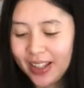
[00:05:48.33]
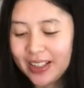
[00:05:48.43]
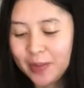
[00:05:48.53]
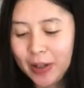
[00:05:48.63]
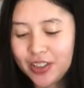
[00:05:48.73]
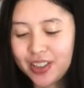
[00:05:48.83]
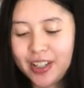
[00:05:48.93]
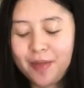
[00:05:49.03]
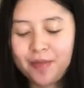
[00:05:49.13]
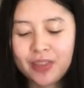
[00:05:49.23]

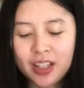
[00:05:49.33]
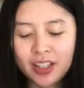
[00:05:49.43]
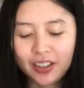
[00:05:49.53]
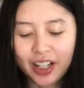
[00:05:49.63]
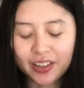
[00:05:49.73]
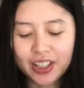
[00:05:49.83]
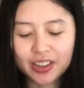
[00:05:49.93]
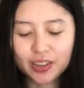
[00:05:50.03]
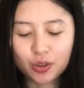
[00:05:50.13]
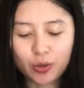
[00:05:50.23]
Especially, like, I think the